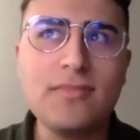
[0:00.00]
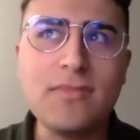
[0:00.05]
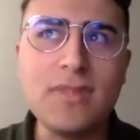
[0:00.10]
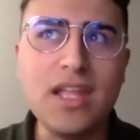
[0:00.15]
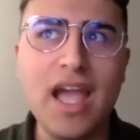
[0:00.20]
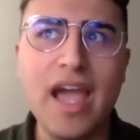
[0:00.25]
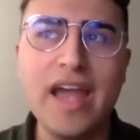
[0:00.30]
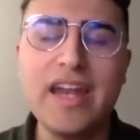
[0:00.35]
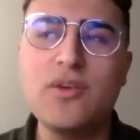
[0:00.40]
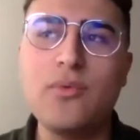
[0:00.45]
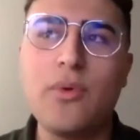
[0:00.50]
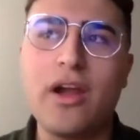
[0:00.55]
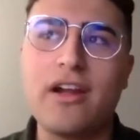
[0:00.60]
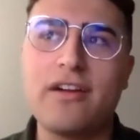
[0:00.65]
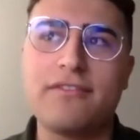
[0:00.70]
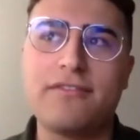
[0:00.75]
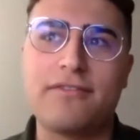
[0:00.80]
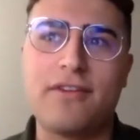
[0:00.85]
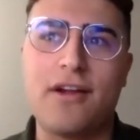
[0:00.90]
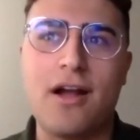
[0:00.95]
anywhere
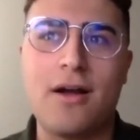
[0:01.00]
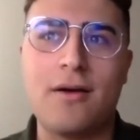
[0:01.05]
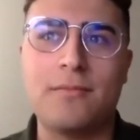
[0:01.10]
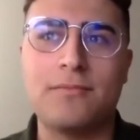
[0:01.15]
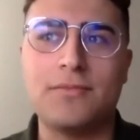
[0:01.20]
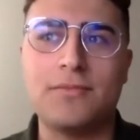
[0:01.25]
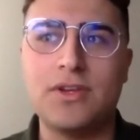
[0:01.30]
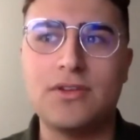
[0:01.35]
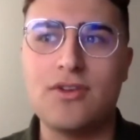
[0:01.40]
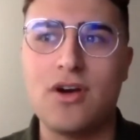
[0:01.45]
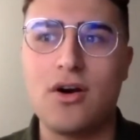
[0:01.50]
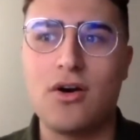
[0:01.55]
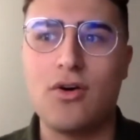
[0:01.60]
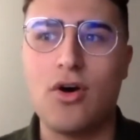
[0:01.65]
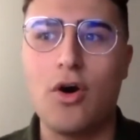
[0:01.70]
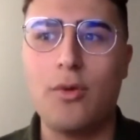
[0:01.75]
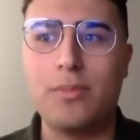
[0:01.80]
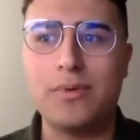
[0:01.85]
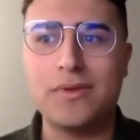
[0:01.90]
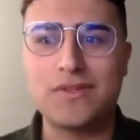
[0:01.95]
from,
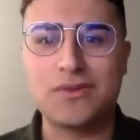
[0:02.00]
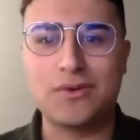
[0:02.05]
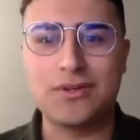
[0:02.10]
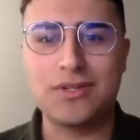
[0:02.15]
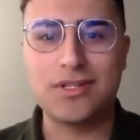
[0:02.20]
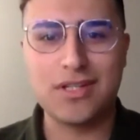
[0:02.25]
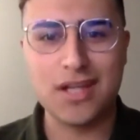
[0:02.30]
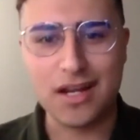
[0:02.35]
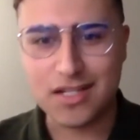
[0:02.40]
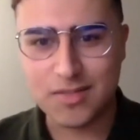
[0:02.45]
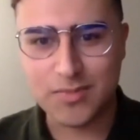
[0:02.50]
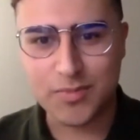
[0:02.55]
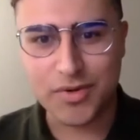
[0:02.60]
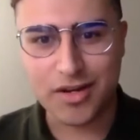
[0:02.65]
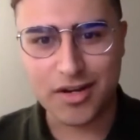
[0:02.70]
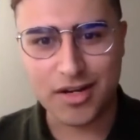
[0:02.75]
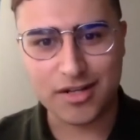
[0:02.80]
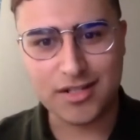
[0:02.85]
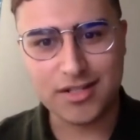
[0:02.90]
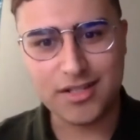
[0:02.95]
open source
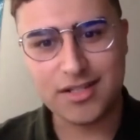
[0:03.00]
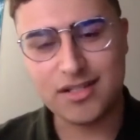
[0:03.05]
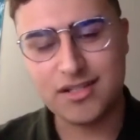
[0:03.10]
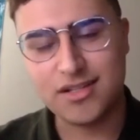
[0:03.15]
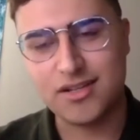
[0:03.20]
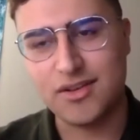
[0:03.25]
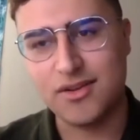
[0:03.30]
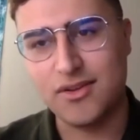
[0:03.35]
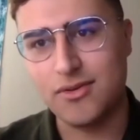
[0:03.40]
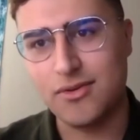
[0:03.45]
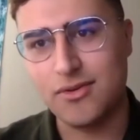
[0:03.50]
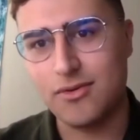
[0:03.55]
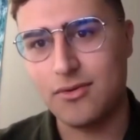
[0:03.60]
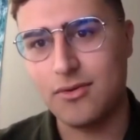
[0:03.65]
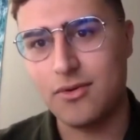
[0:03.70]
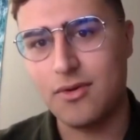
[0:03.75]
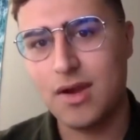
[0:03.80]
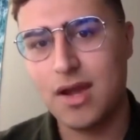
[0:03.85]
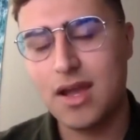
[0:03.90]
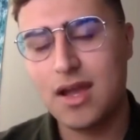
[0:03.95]
textbooks
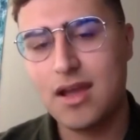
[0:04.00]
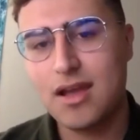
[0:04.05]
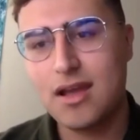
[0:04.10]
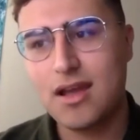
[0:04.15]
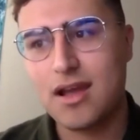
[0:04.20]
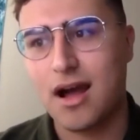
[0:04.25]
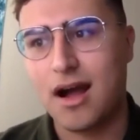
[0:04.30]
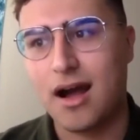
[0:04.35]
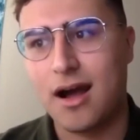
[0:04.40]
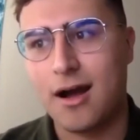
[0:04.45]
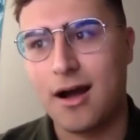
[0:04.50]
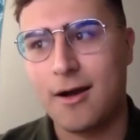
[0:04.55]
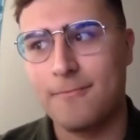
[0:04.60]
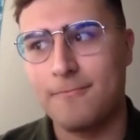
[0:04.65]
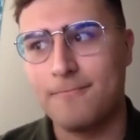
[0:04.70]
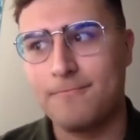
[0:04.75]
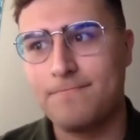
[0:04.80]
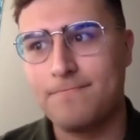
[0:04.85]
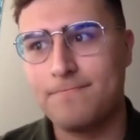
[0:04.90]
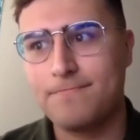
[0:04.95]
to,
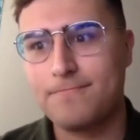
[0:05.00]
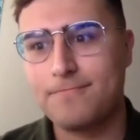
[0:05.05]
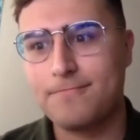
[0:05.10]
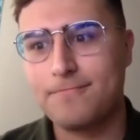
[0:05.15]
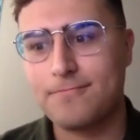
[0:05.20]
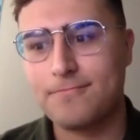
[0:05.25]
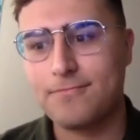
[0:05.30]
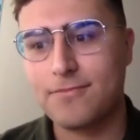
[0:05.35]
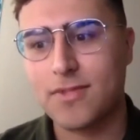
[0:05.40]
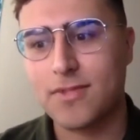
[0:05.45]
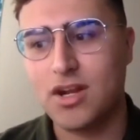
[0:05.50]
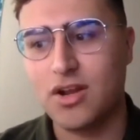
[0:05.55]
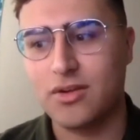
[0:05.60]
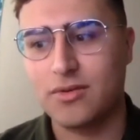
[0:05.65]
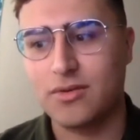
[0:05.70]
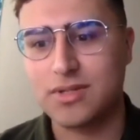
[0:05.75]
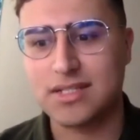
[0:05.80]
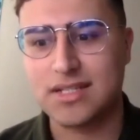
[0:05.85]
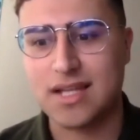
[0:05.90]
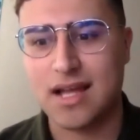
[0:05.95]
there
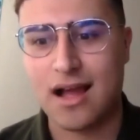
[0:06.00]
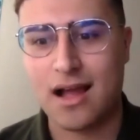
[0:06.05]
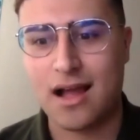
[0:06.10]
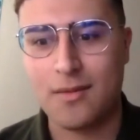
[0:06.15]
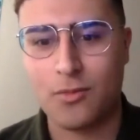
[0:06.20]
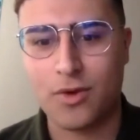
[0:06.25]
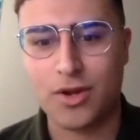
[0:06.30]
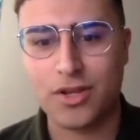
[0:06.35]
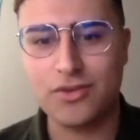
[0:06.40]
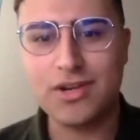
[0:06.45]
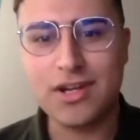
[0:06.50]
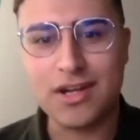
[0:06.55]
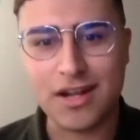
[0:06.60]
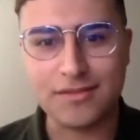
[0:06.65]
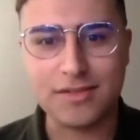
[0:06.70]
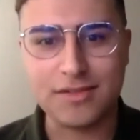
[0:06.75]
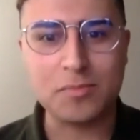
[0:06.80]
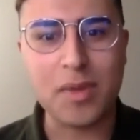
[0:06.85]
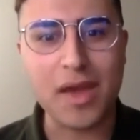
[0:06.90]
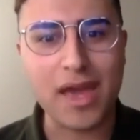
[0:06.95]
was a time where you didn't have
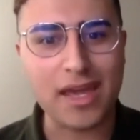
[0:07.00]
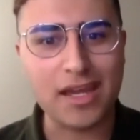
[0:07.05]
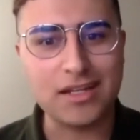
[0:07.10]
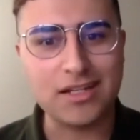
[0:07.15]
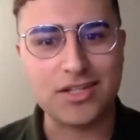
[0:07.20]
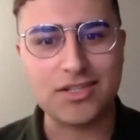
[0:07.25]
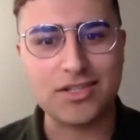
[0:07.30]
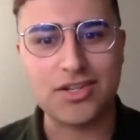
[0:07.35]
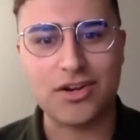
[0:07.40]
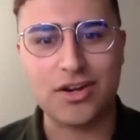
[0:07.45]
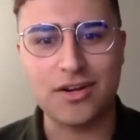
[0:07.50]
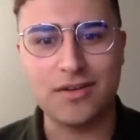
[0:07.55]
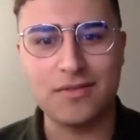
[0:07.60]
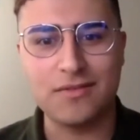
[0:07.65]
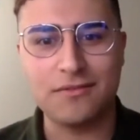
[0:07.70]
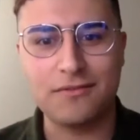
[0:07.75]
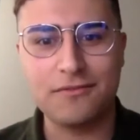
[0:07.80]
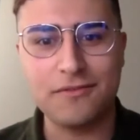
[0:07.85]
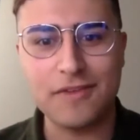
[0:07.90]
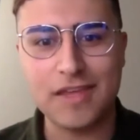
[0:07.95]
to pay into certain
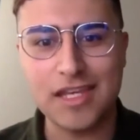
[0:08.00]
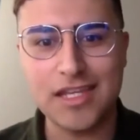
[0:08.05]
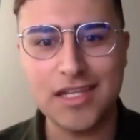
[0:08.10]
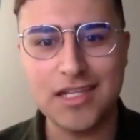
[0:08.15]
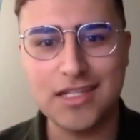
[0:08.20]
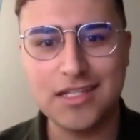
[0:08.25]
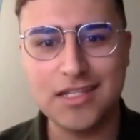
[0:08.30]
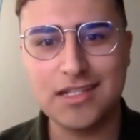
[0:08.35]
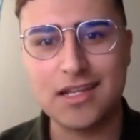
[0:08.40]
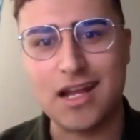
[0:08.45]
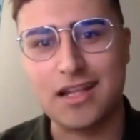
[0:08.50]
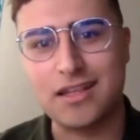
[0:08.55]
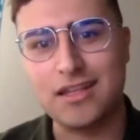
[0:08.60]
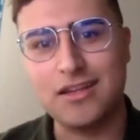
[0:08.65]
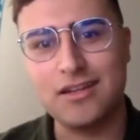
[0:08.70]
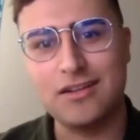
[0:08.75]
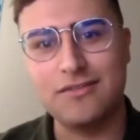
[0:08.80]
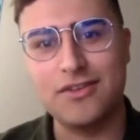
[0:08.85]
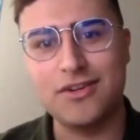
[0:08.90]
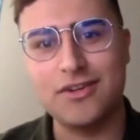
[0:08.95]
fees at the
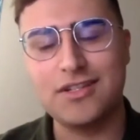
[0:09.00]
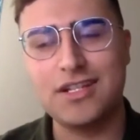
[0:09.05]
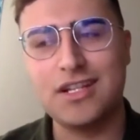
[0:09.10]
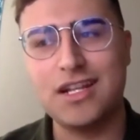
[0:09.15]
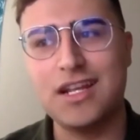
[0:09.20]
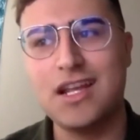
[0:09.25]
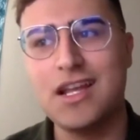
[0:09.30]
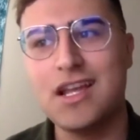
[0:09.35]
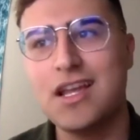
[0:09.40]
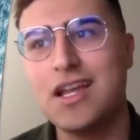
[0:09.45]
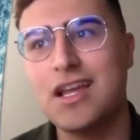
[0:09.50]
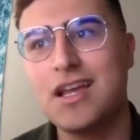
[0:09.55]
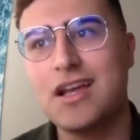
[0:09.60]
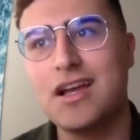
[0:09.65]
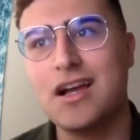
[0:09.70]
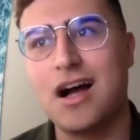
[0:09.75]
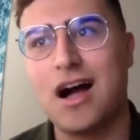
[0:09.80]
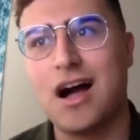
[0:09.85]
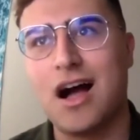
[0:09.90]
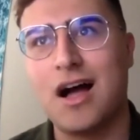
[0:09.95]
university.
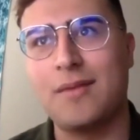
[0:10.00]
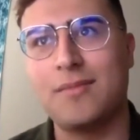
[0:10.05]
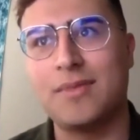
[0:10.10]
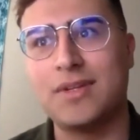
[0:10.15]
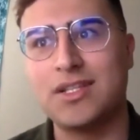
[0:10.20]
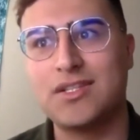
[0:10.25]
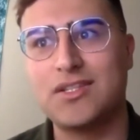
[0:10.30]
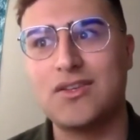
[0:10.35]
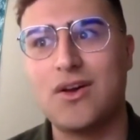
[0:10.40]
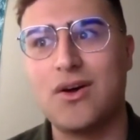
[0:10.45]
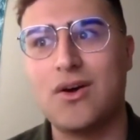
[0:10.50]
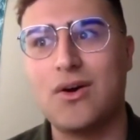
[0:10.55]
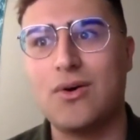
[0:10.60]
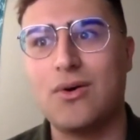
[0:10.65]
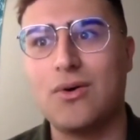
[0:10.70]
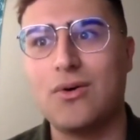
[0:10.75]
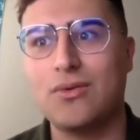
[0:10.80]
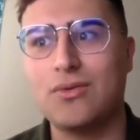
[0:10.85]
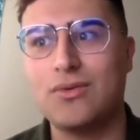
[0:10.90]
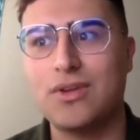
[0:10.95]
And
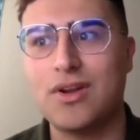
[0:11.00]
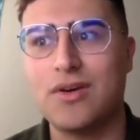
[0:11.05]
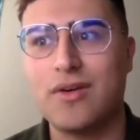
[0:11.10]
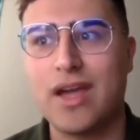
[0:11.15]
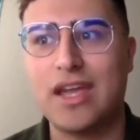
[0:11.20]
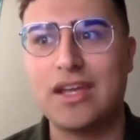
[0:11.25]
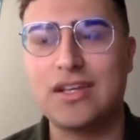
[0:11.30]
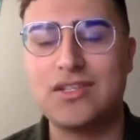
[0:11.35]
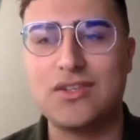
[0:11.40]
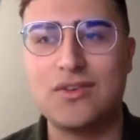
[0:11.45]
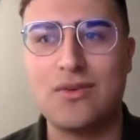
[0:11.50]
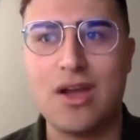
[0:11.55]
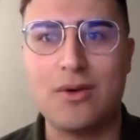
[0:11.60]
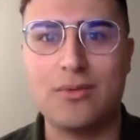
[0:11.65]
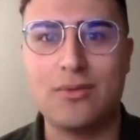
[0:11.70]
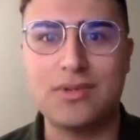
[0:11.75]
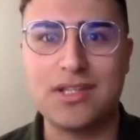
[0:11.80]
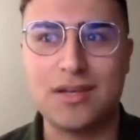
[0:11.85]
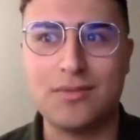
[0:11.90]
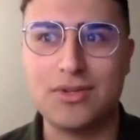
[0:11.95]
so, ASUA
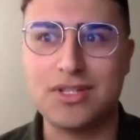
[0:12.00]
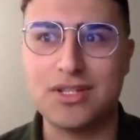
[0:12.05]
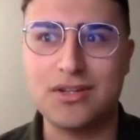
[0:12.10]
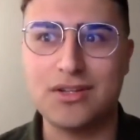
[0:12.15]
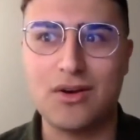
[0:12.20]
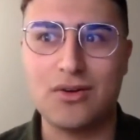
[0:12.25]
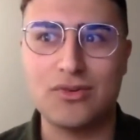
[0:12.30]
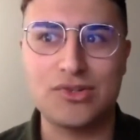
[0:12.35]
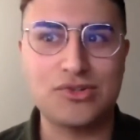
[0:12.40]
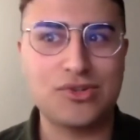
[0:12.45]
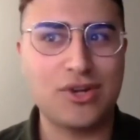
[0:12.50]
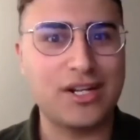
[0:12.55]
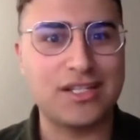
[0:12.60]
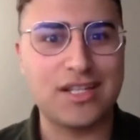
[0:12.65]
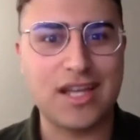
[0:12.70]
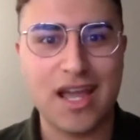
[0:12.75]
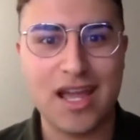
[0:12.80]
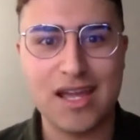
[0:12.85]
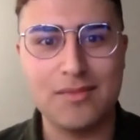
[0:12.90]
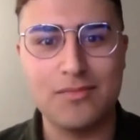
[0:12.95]
was able to go straight to
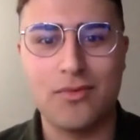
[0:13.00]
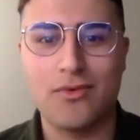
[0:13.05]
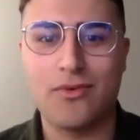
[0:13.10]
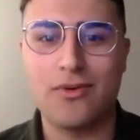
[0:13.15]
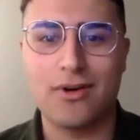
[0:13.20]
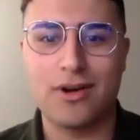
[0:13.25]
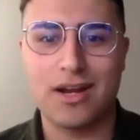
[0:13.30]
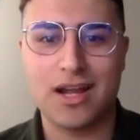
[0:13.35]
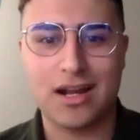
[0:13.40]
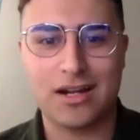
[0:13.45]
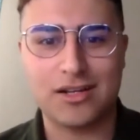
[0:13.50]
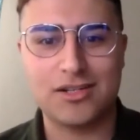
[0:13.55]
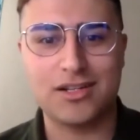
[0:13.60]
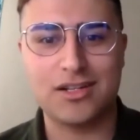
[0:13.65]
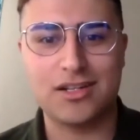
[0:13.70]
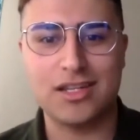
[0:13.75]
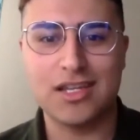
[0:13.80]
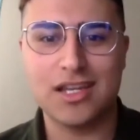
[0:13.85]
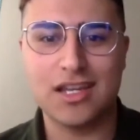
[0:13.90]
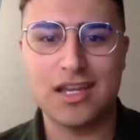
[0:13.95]
ABOR and
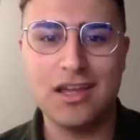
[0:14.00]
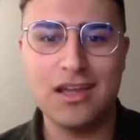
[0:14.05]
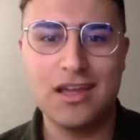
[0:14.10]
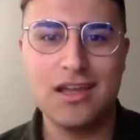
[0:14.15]
actually